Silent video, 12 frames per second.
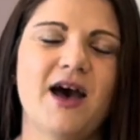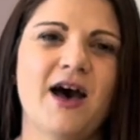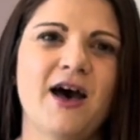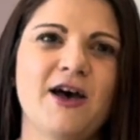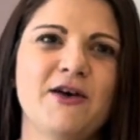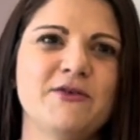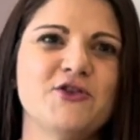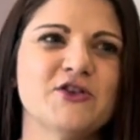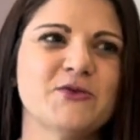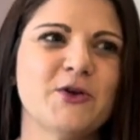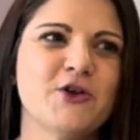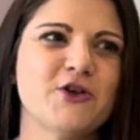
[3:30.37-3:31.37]
I
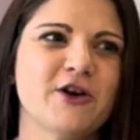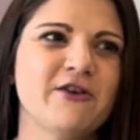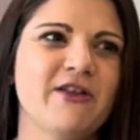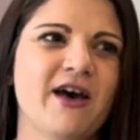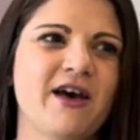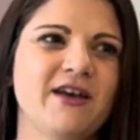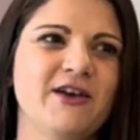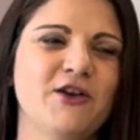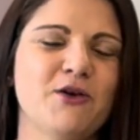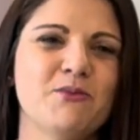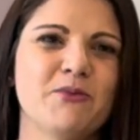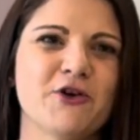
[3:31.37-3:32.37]
just want to share that,
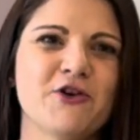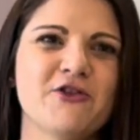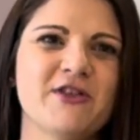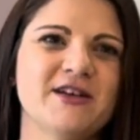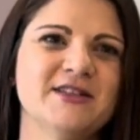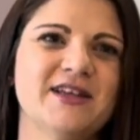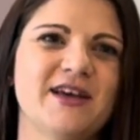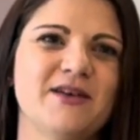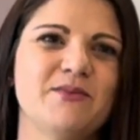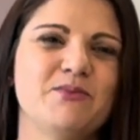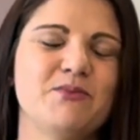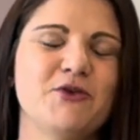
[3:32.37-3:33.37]
birth is a
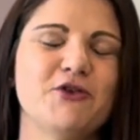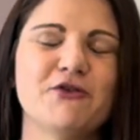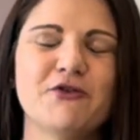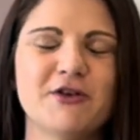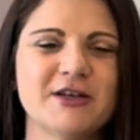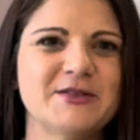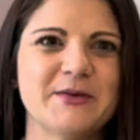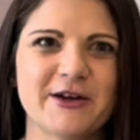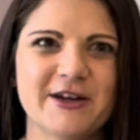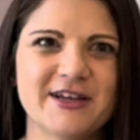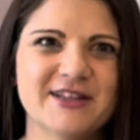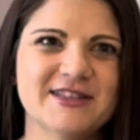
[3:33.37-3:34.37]
beautiful
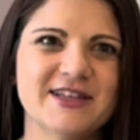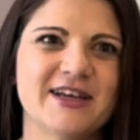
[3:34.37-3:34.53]
experience.